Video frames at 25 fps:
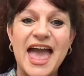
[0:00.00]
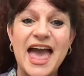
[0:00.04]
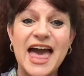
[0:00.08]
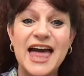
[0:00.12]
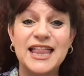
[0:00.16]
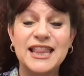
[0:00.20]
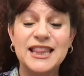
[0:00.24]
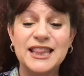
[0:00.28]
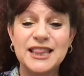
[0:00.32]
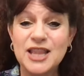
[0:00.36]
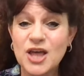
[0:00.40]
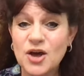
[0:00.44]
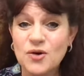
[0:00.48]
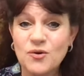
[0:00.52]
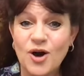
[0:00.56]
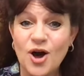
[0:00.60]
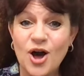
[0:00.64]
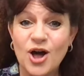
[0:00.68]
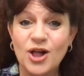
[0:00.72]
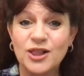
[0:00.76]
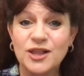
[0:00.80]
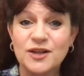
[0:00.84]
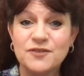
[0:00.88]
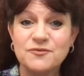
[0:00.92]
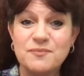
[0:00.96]
Hello,
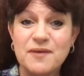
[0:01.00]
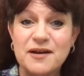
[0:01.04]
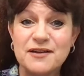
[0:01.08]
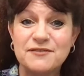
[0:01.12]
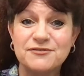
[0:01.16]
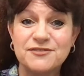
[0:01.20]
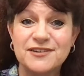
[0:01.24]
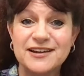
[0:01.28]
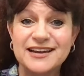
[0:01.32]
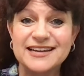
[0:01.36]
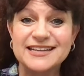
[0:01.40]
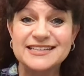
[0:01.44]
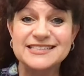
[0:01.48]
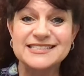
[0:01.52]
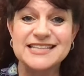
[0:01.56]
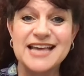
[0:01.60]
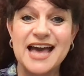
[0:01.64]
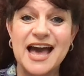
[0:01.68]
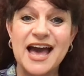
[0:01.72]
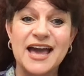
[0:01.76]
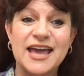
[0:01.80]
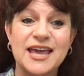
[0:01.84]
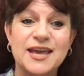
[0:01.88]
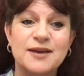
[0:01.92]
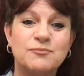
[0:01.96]
all of my friends.
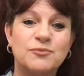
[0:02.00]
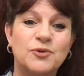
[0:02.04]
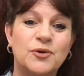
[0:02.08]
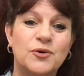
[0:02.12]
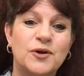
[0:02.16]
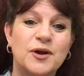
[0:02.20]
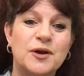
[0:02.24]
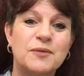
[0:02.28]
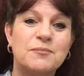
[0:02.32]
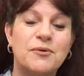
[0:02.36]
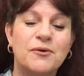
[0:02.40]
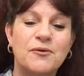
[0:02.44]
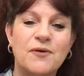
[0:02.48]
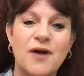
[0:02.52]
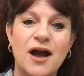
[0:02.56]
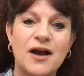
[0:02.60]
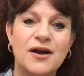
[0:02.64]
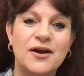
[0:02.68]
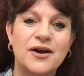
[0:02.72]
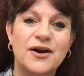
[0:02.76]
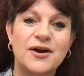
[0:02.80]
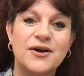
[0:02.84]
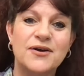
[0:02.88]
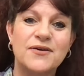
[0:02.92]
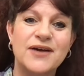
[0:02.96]
I am Laurie
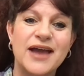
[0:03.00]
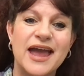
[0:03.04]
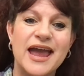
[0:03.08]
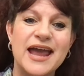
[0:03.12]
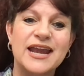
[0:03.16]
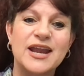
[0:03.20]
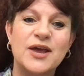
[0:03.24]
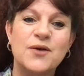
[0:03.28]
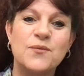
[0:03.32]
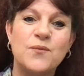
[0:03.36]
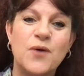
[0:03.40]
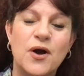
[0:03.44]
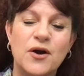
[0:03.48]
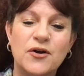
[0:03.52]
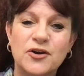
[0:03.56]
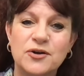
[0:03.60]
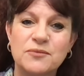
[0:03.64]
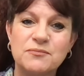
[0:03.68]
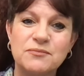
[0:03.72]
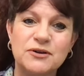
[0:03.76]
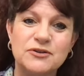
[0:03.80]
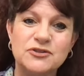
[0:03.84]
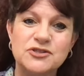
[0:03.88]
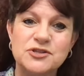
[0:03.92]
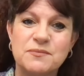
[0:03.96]
Barraco, and I
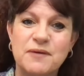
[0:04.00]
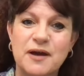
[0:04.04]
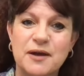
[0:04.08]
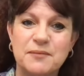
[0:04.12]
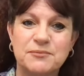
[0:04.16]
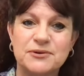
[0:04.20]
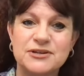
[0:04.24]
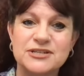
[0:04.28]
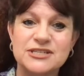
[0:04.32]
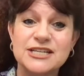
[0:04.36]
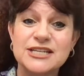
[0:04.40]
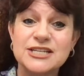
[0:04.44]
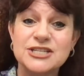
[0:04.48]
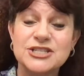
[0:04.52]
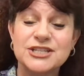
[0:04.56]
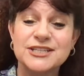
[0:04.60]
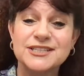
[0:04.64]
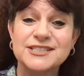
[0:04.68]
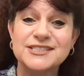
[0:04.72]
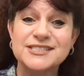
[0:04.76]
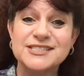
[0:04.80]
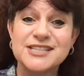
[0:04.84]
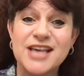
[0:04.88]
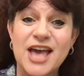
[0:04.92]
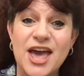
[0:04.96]
welcome you to my
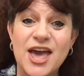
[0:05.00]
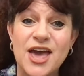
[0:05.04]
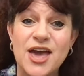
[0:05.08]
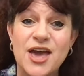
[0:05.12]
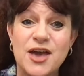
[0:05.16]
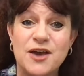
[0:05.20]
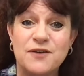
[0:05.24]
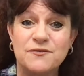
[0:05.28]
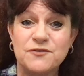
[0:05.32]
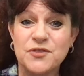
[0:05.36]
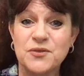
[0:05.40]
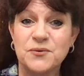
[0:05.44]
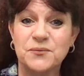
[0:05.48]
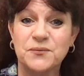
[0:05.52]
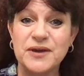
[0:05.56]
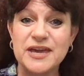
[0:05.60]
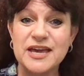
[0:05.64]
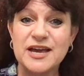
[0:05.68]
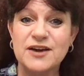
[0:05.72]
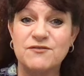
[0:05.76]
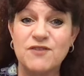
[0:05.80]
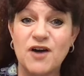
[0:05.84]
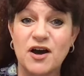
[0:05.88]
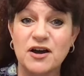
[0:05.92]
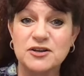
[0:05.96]
predictions for the
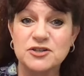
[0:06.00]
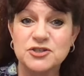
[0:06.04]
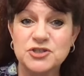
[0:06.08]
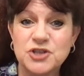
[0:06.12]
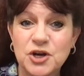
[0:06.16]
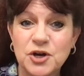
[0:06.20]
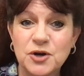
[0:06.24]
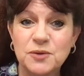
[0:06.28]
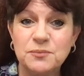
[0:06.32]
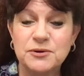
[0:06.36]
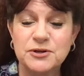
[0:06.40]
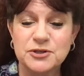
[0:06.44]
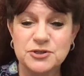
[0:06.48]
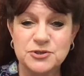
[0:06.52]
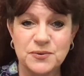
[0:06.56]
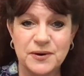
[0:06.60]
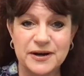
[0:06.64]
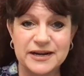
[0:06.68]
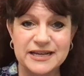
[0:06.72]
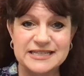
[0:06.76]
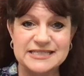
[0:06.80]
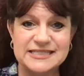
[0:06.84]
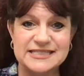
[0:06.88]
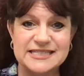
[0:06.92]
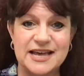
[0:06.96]
week of October
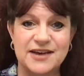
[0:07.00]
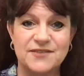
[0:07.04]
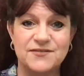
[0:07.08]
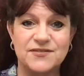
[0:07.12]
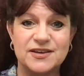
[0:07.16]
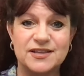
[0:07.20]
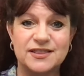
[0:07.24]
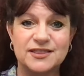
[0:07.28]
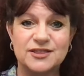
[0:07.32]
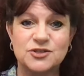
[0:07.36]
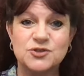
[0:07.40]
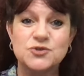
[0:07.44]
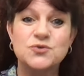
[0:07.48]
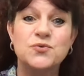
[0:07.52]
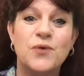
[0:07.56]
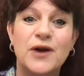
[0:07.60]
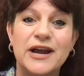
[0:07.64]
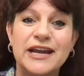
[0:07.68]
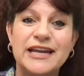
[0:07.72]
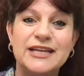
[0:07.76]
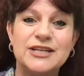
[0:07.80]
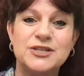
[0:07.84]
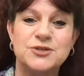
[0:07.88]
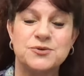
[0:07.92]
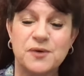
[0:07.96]
27th,
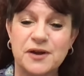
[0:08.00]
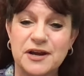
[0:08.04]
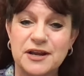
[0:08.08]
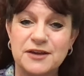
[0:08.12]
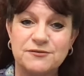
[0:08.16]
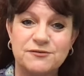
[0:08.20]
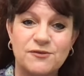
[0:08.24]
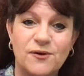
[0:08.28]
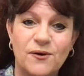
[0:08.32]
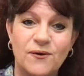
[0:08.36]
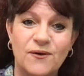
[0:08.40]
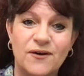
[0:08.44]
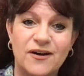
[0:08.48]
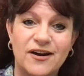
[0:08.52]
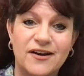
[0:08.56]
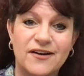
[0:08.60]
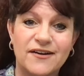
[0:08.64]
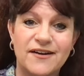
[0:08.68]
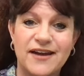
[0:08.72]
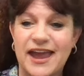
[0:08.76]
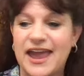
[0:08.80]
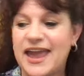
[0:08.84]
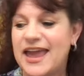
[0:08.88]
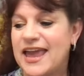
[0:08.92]
2024.